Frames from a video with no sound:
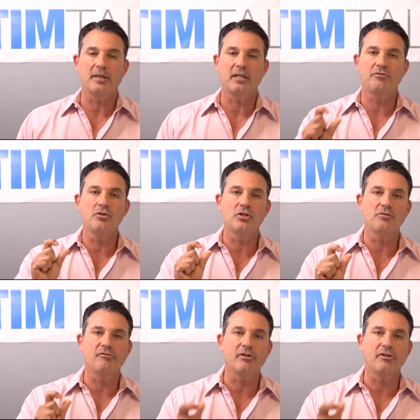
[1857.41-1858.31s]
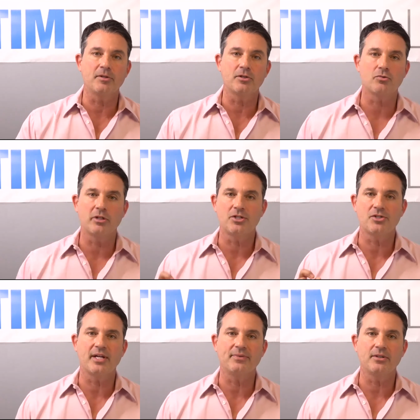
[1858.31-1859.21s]
And if you can flip the switch,
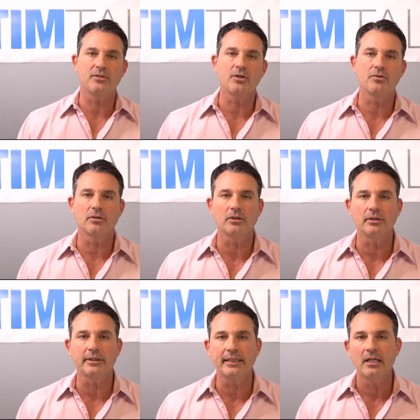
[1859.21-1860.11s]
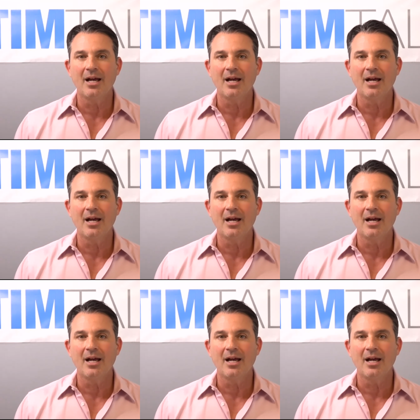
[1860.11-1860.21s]
set the tone early